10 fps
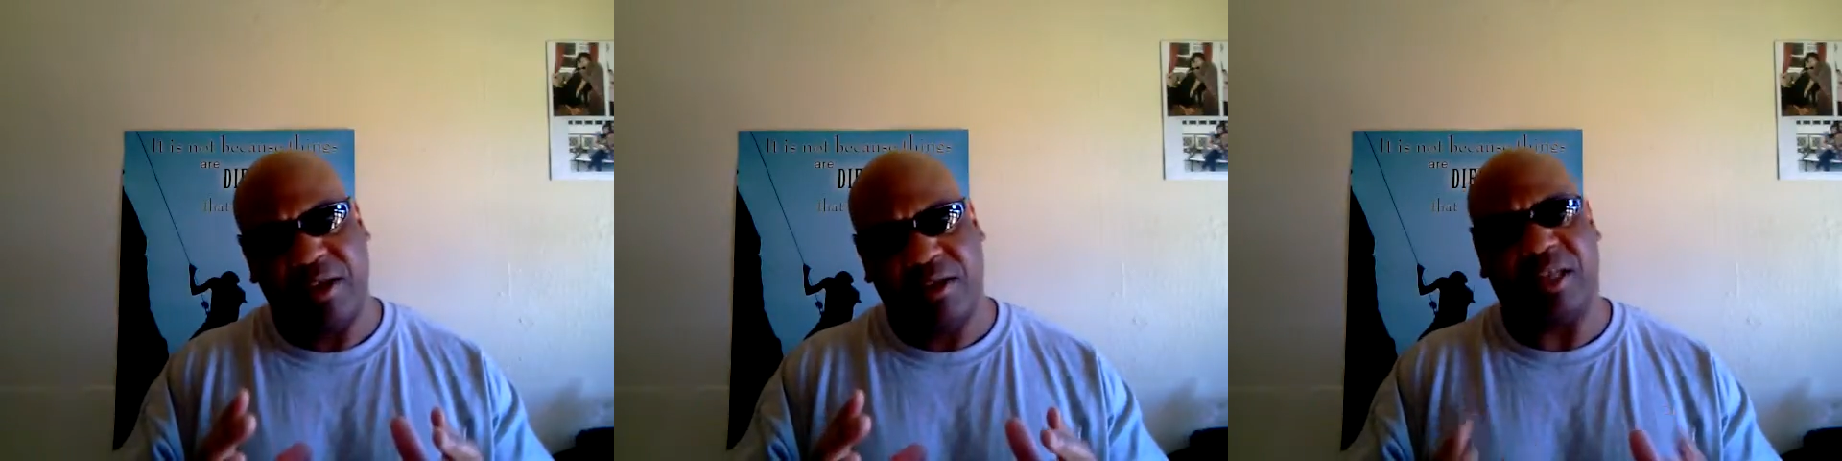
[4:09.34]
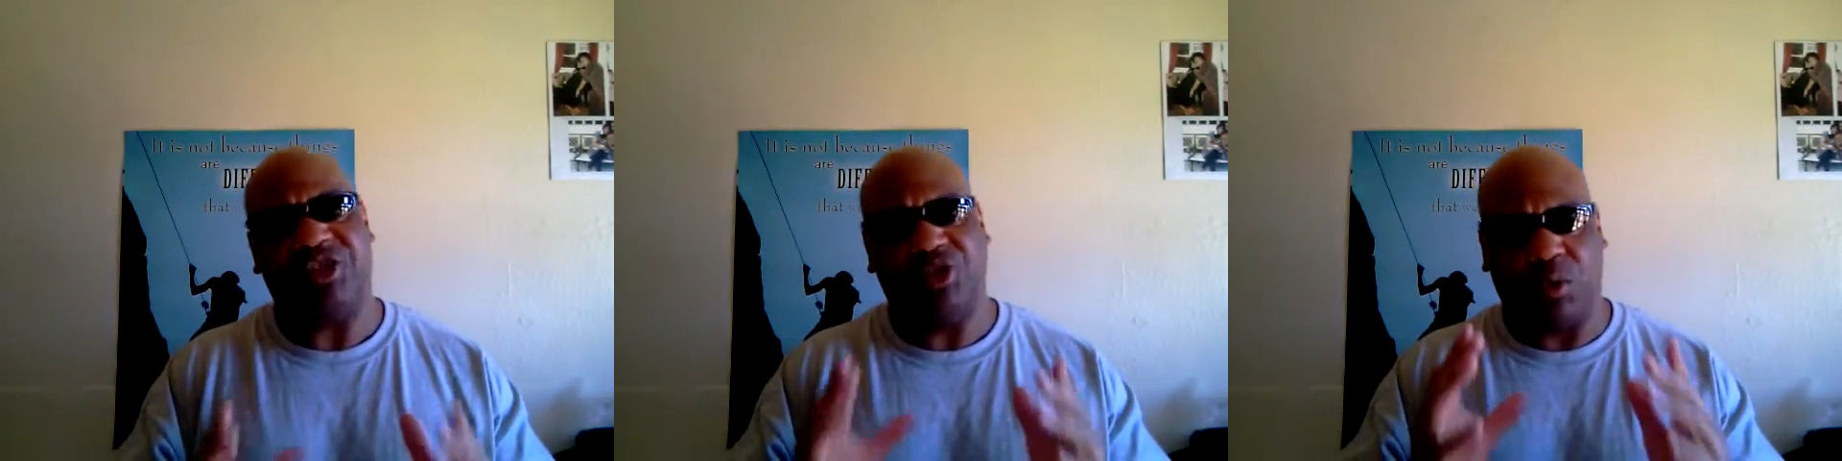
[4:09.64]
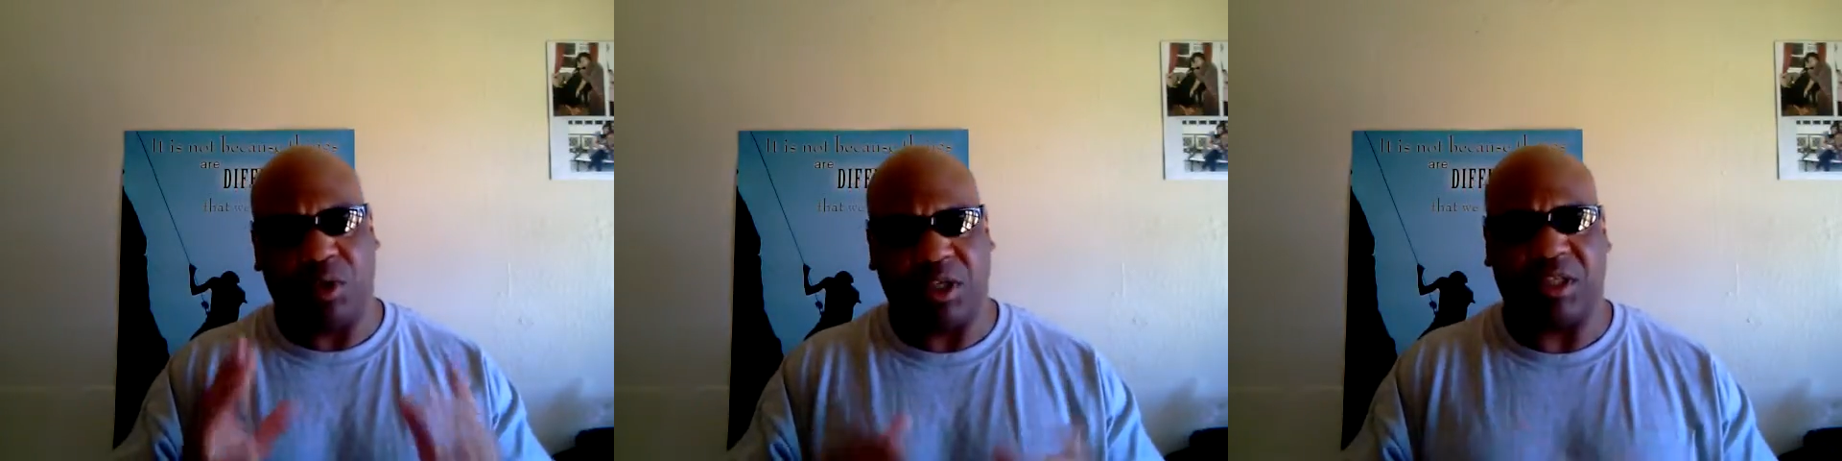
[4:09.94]
that you
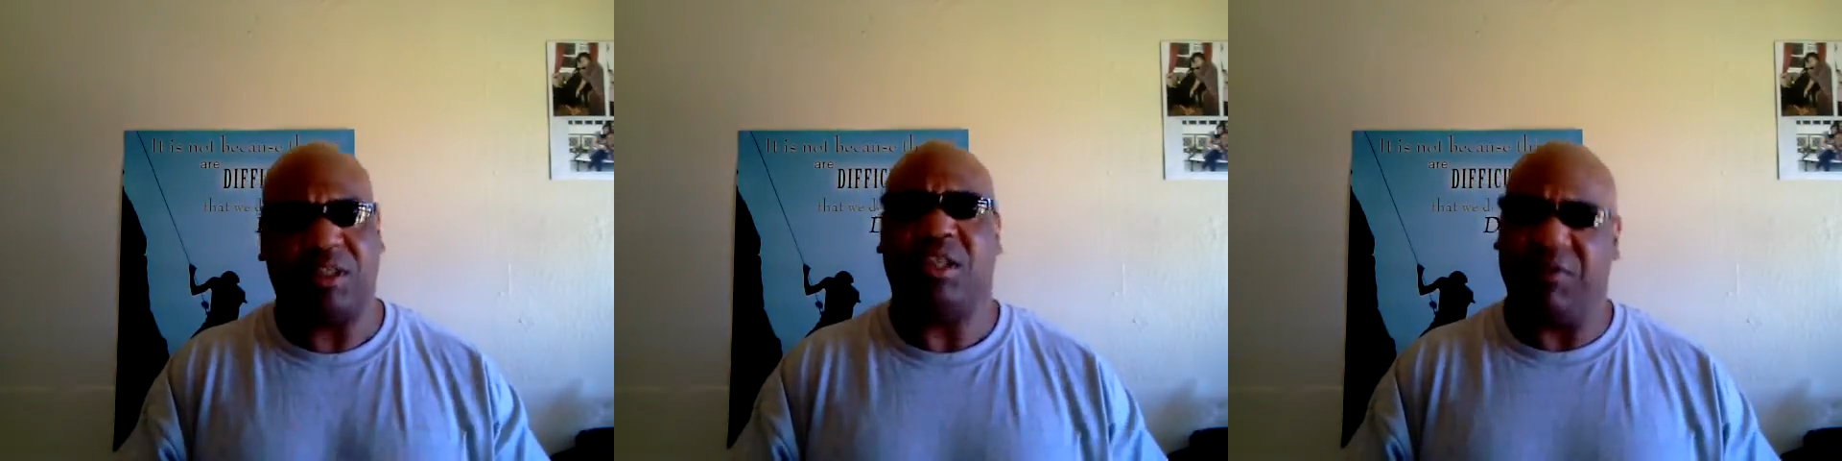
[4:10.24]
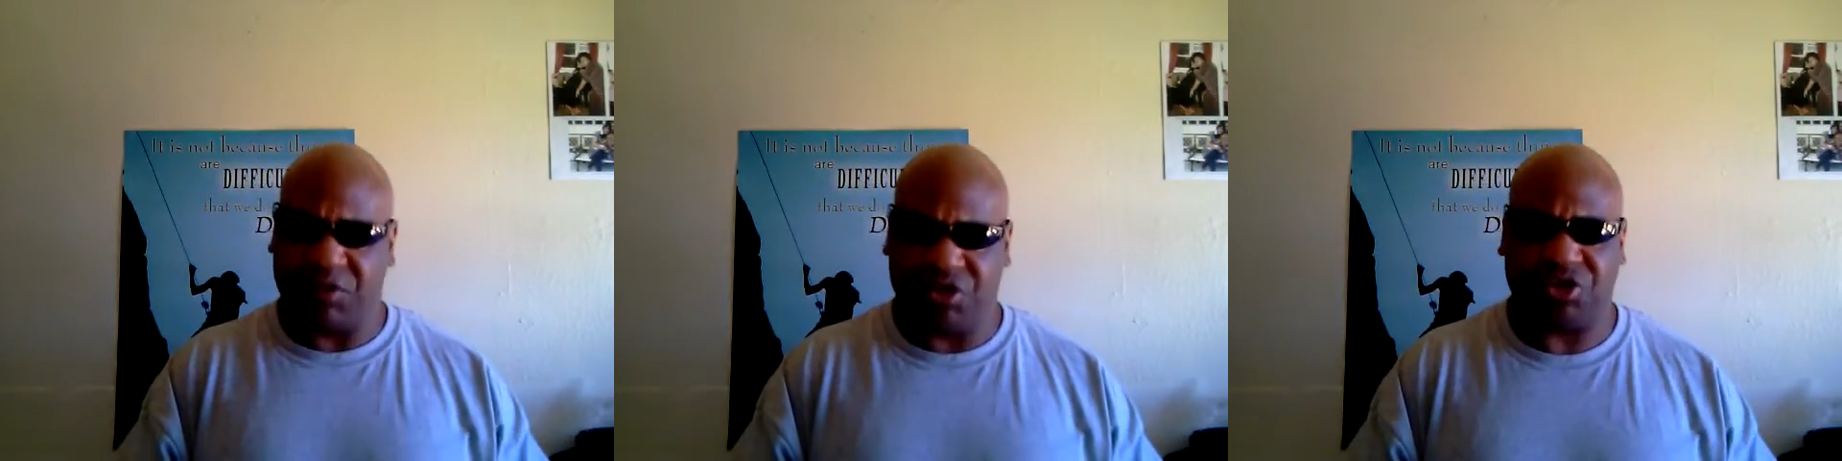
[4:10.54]
will give us your